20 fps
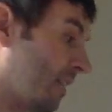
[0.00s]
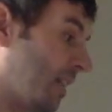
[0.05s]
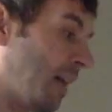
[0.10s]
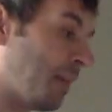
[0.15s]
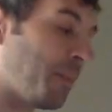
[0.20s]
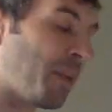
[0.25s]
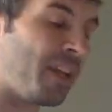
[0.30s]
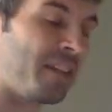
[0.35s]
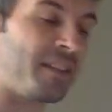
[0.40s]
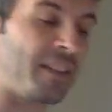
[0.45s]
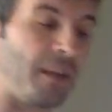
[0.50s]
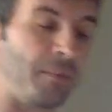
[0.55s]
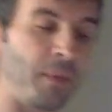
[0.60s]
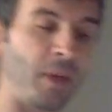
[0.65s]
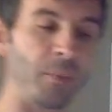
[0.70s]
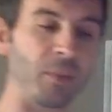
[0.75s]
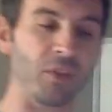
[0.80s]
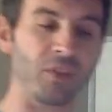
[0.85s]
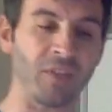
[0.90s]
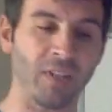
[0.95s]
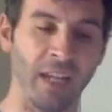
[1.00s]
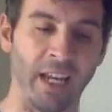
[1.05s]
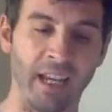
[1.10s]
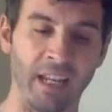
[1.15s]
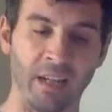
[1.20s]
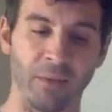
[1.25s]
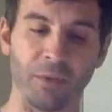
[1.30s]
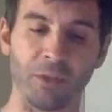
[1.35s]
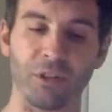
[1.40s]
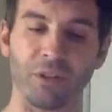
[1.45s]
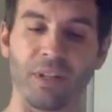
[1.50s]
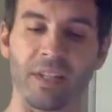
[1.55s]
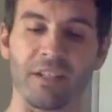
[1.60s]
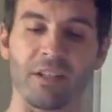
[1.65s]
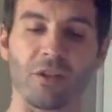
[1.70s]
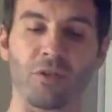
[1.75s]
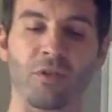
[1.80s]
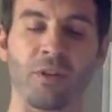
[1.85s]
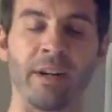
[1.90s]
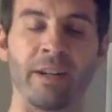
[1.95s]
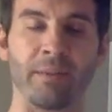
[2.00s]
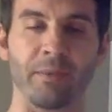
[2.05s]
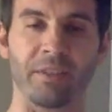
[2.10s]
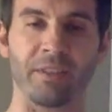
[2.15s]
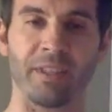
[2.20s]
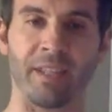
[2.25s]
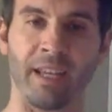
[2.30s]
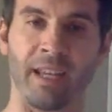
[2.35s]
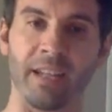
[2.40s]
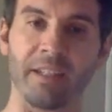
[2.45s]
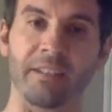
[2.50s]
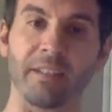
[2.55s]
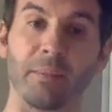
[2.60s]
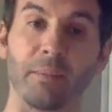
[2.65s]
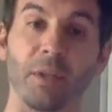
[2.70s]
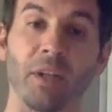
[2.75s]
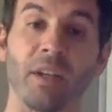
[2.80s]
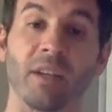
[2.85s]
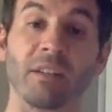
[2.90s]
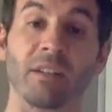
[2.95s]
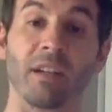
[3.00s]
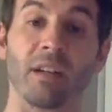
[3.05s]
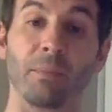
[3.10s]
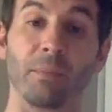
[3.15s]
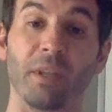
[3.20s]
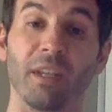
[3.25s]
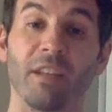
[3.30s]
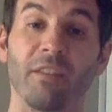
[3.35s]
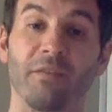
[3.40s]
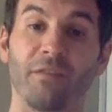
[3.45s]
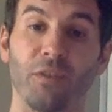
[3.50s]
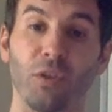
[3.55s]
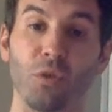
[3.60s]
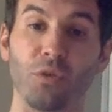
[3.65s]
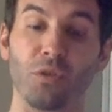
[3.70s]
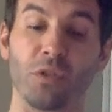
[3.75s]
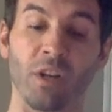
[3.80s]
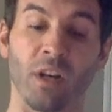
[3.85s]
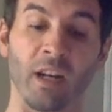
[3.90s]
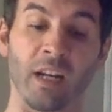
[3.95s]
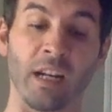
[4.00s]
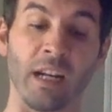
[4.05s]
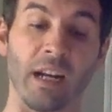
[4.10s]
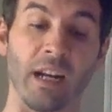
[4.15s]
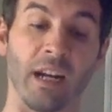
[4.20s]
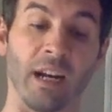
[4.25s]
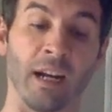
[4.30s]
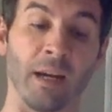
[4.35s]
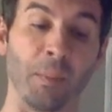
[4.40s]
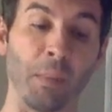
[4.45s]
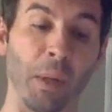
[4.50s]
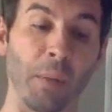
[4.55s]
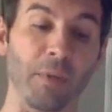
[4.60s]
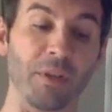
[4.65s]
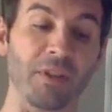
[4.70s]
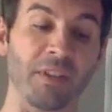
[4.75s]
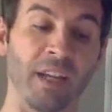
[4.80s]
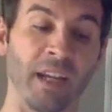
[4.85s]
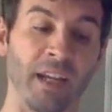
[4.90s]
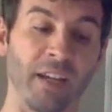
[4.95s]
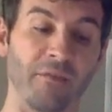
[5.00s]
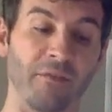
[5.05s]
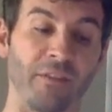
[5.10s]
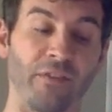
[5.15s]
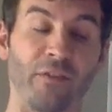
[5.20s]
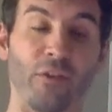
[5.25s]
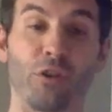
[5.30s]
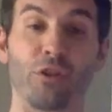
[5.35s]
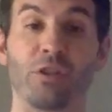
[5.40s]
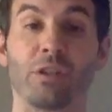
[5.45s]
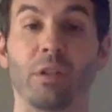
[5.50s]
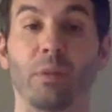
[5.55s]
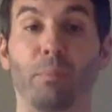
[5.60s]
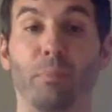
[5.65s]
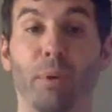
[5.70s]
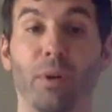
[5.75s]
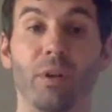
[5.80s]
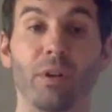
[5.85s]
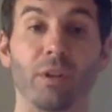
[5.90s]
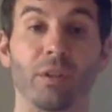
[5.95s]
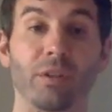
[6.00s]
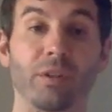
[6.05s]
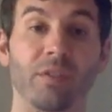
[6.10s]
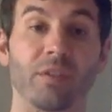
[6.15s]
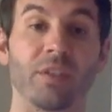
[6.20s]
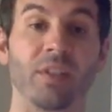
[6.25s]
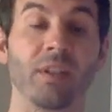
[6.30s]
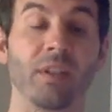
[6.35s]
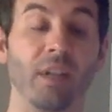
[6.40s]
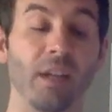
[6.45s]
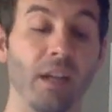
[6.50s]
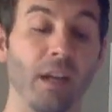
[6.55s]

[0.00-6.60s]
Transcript: I'm gonna skip number ten. I want you guys to try number ten. Some of you guys are gonna be confused on it. Um, number ten refers to birds.